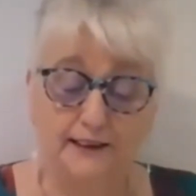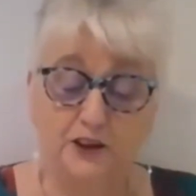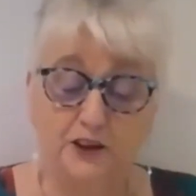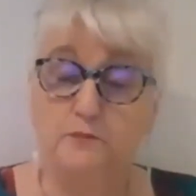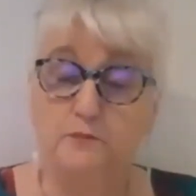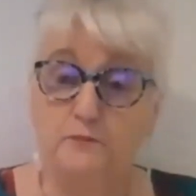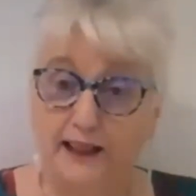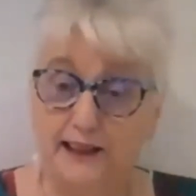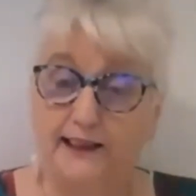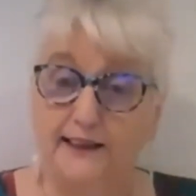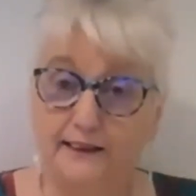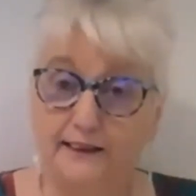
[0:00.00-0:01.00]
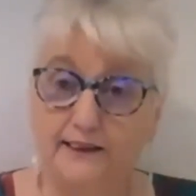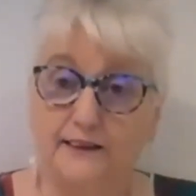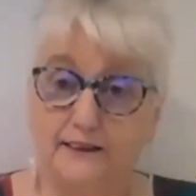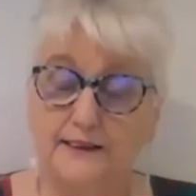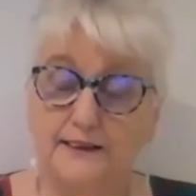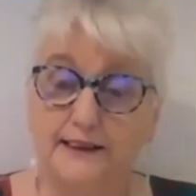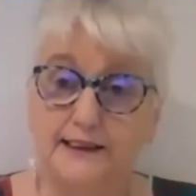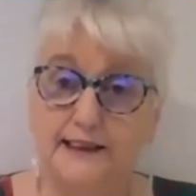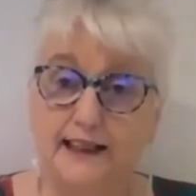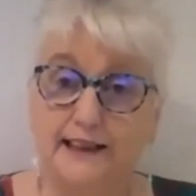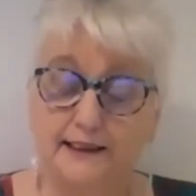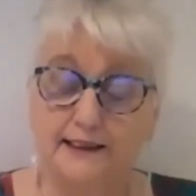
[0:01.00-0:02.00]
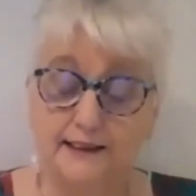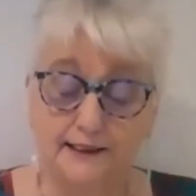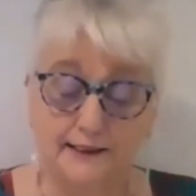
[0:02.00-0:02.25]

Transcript: she made the descent.